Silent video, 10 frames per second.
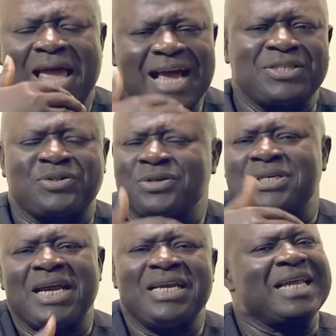
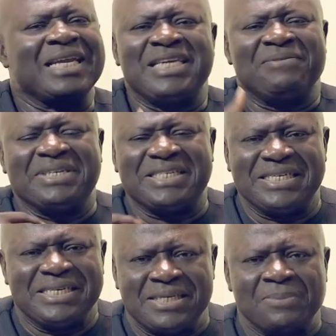extraordinary that David
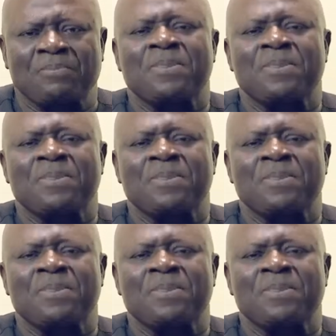did.